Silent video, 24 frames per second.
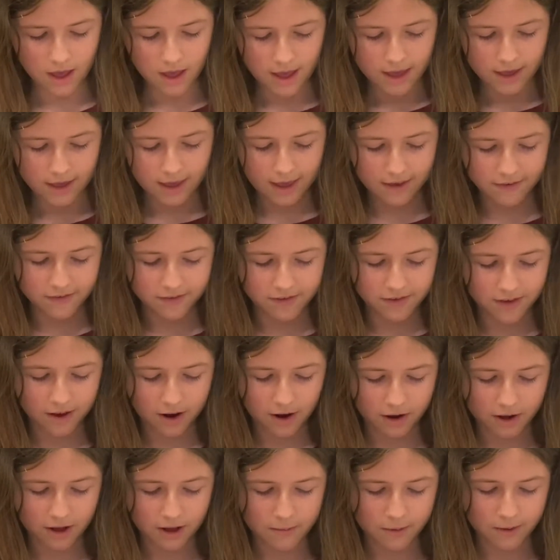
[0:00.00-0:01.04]
Yes,
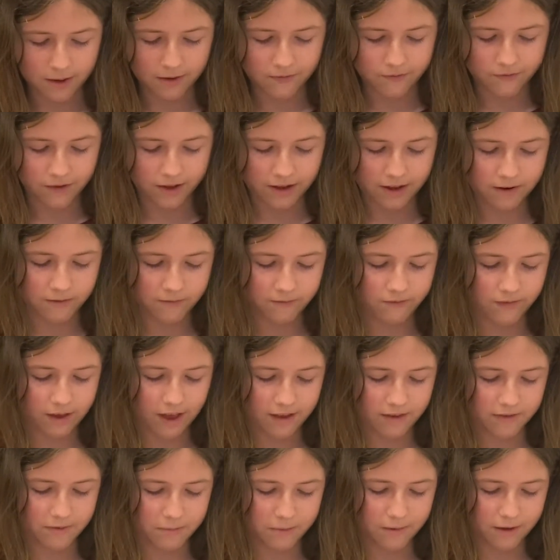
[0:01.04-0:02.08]
they're coming thick and
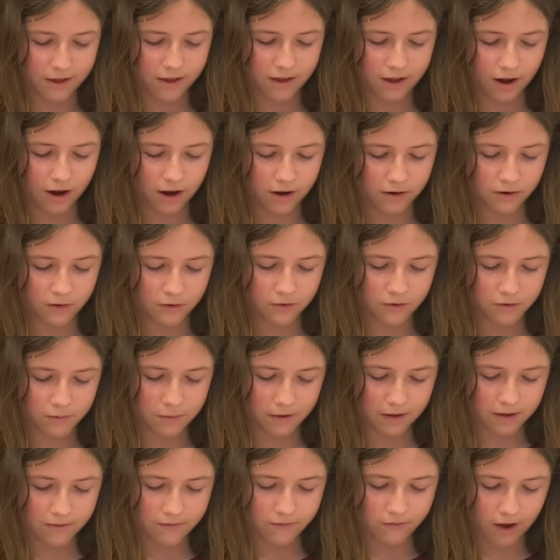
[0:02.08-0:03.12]
fast, but our new
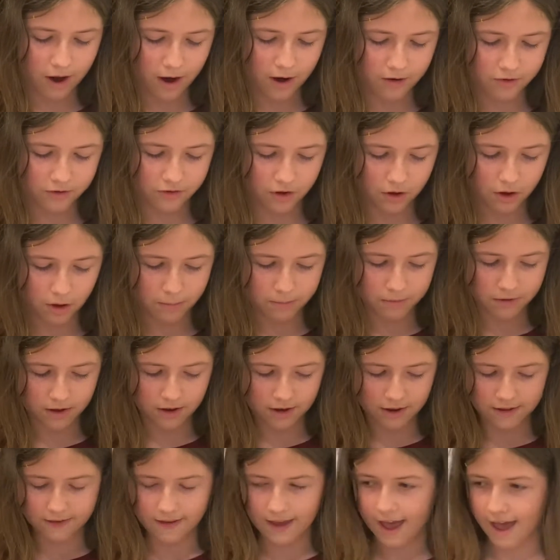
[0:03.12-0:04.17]
Spitfires are up to
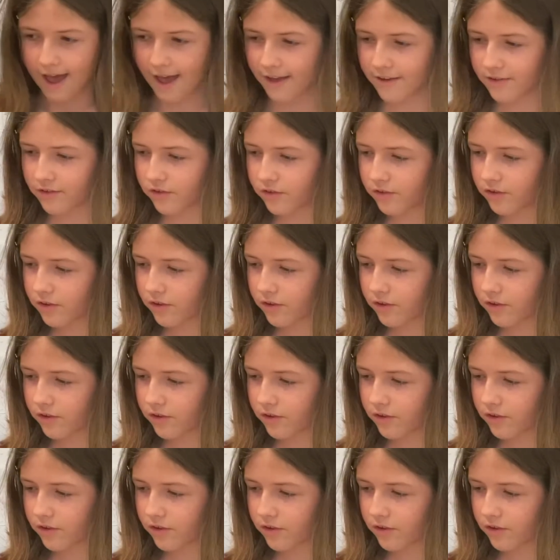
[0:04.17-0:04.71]
the task.